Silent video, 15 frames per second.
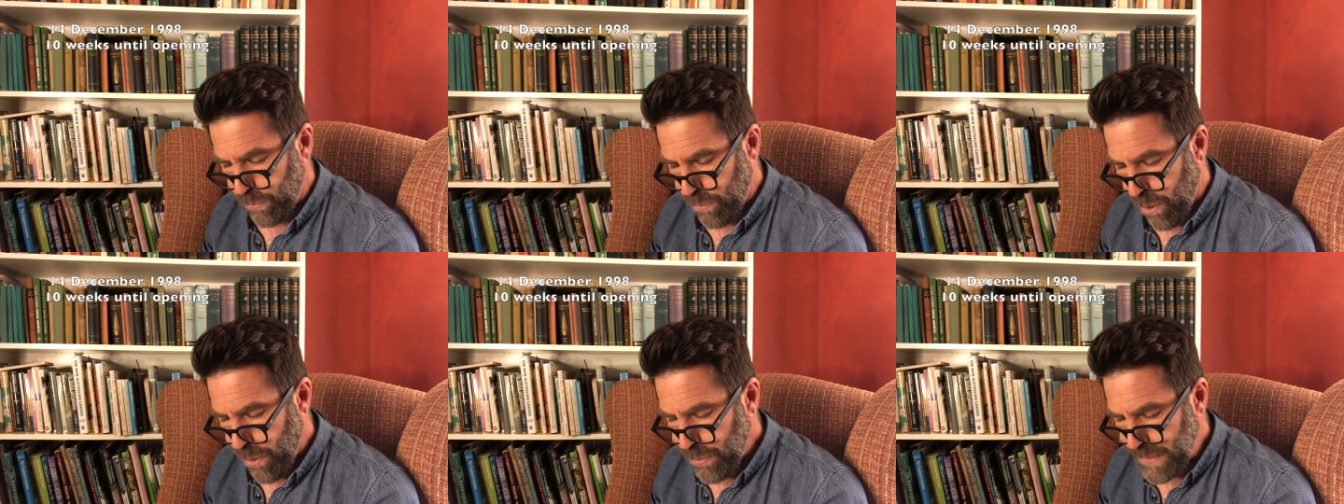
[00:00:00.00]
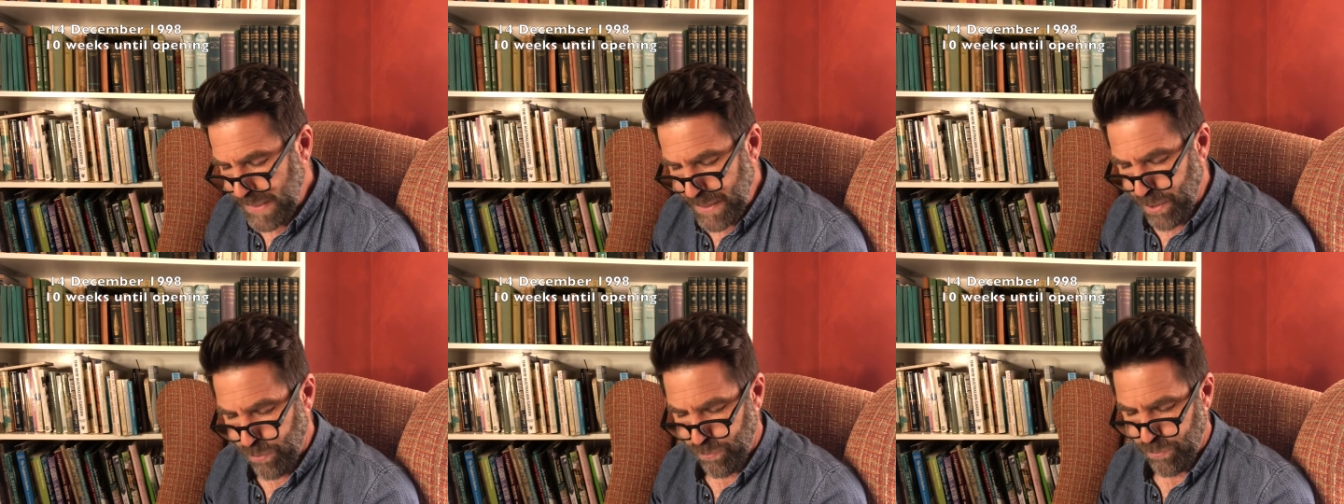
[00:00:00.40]
rose
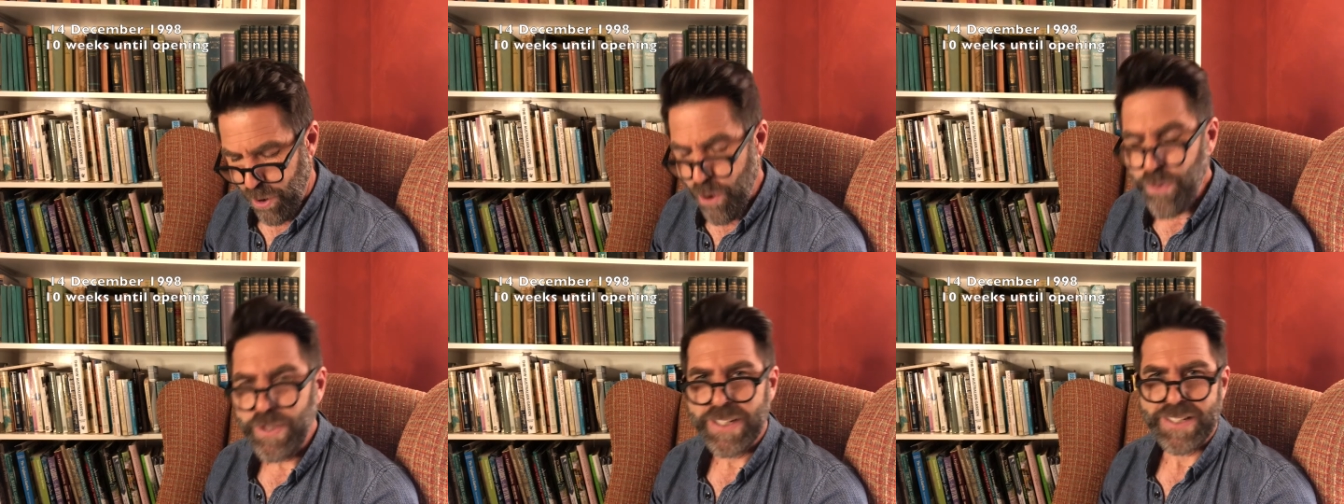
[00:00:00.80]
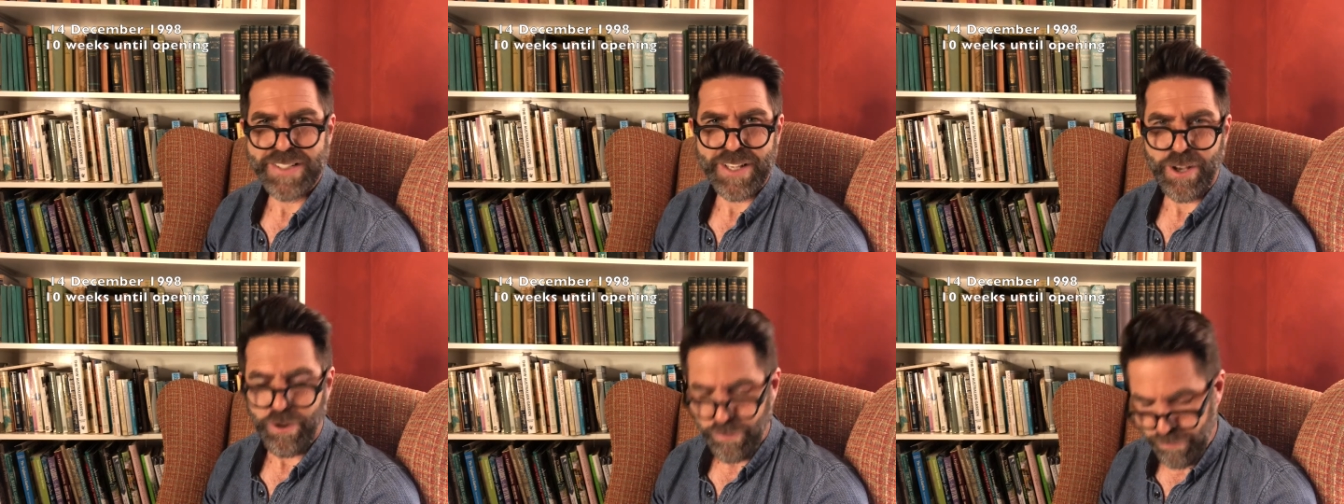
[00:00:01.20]
has thrown
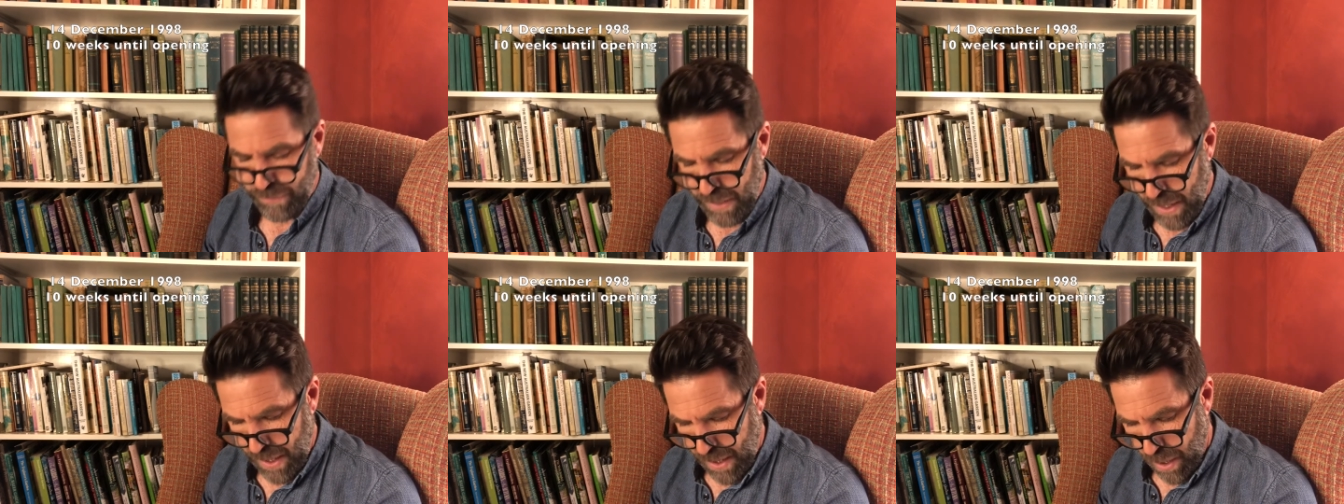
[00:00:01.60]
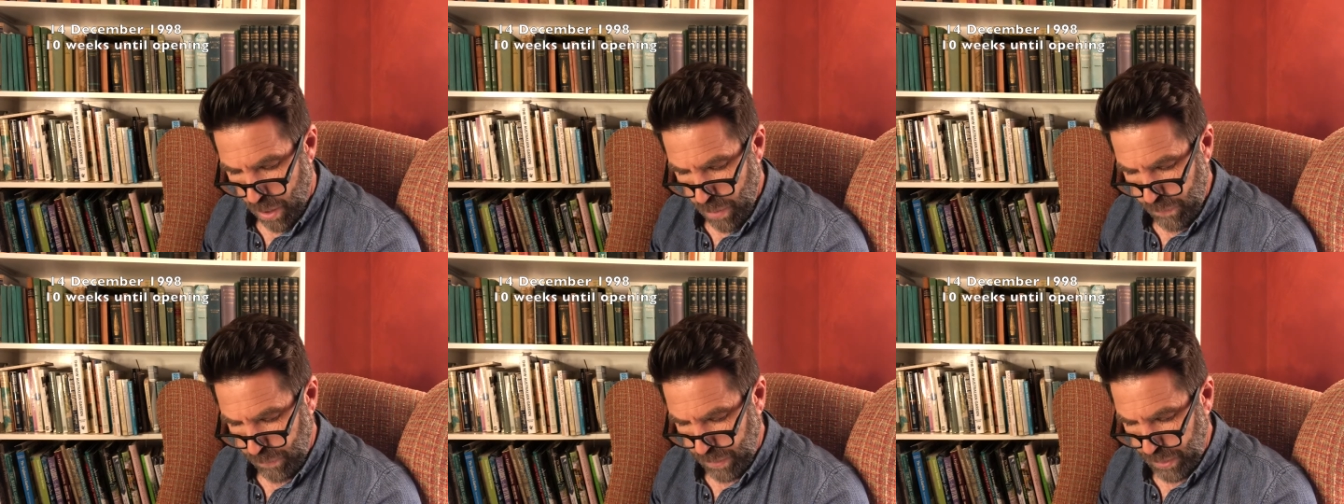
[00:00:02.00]
itself
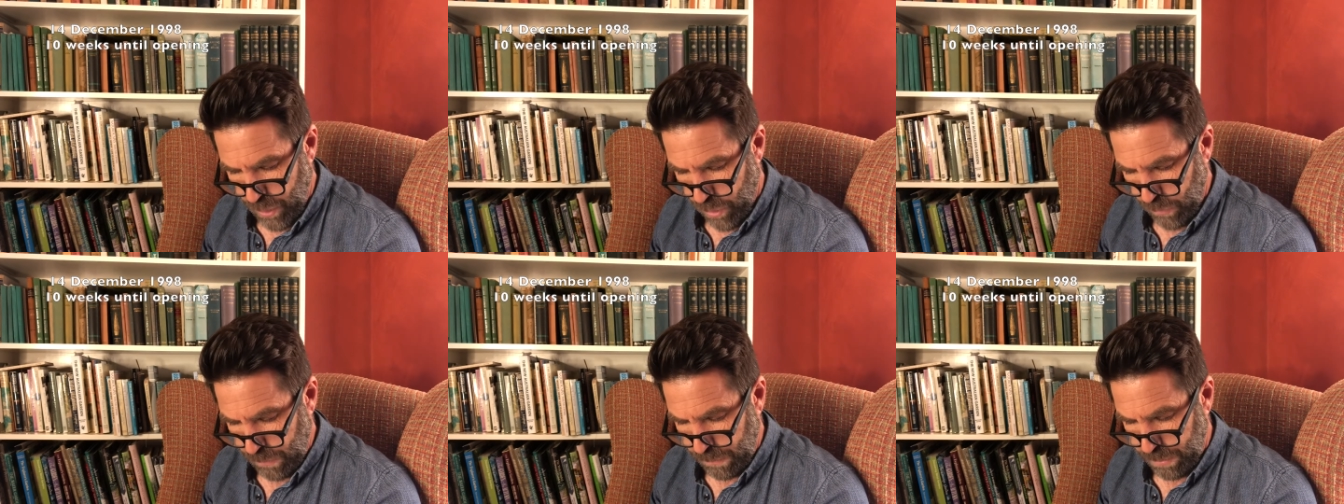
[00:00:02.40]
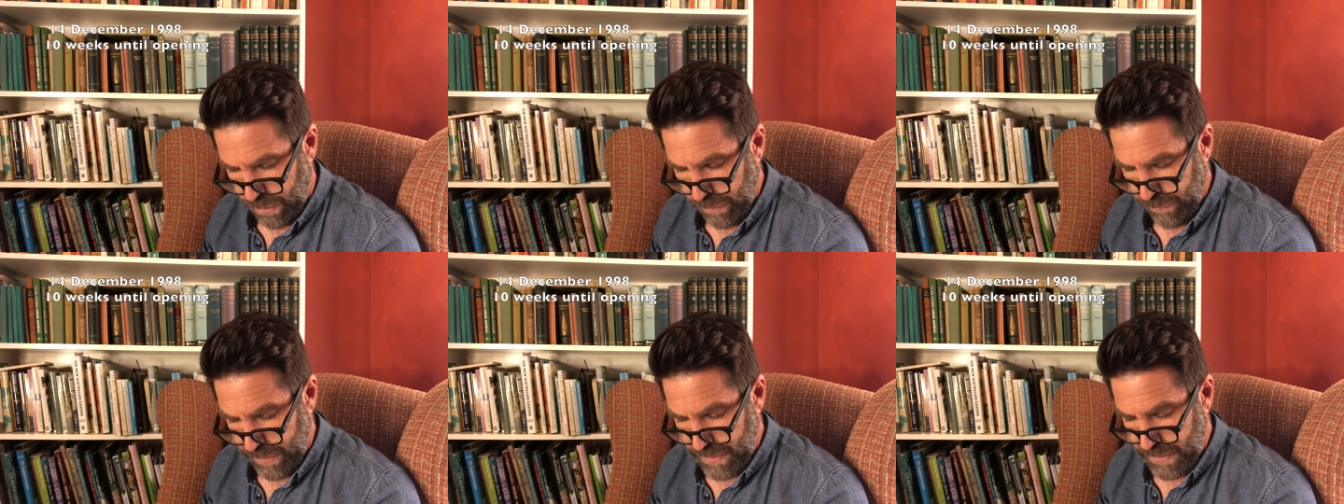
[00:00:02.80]
over a golden
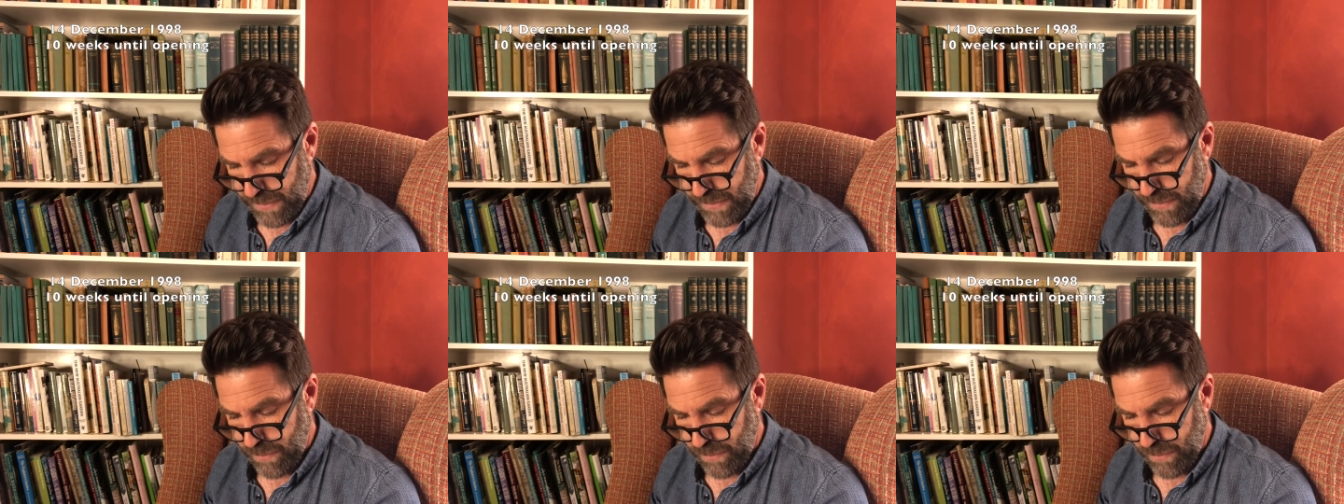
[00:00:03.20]
privet,